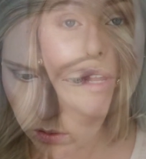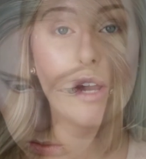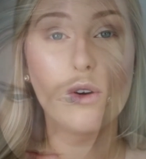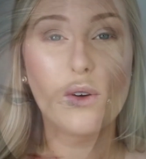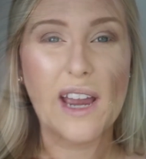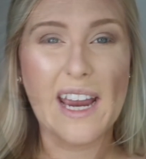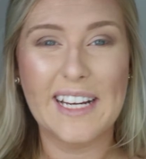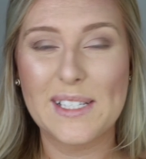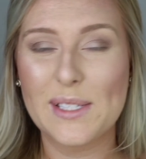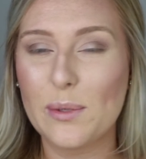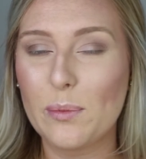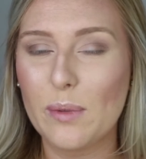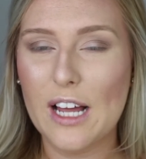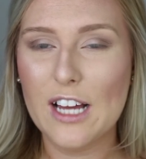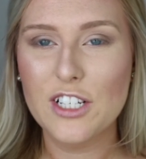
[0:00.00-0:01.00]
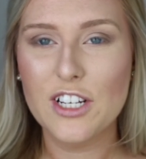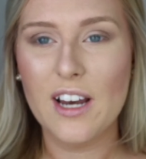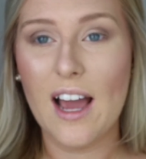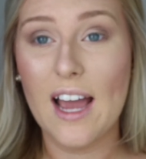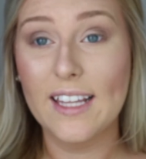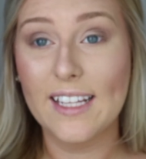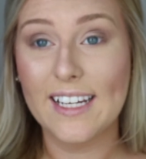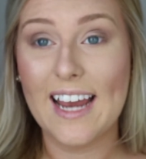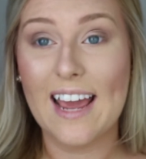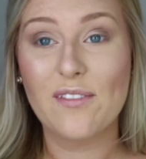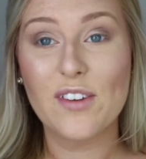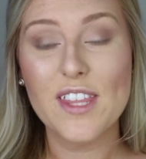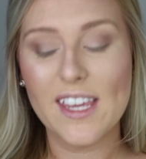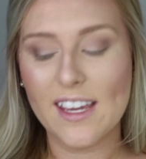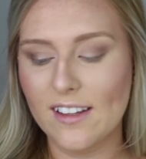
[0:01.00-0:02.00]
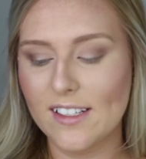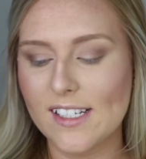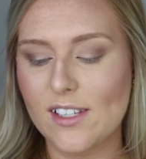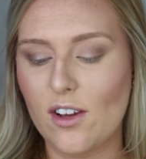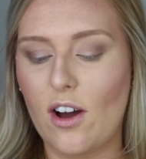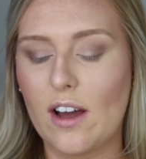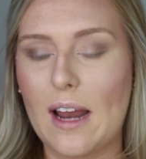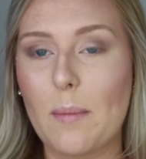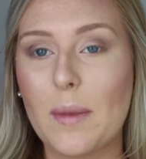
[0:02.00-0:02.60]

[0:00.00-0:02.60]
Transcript: Okay, so blush and highlight and everything else is on.